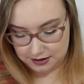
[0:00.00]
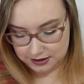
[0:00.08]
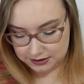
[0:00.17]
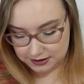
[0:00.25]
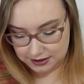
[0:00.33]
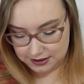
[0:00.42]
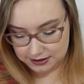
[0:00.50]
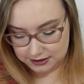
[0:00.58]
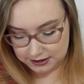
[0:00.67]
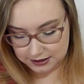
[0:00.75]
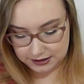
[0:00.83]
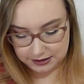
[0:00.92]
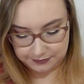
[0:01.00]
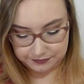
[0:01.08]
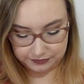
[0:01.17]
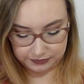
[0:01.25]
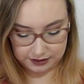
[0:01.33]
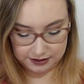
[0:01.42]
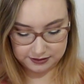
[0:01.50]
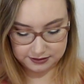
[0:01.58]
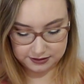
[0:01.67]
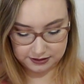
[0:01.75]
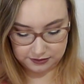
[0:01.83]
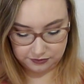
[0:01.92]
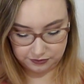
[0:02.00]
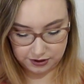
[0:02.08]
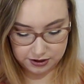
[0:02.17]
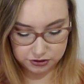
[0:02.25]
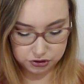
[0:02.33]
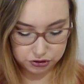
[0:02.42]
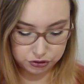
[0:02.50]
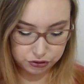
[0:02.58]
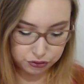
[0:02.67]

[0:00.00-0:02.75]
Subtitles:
So this is the Fresh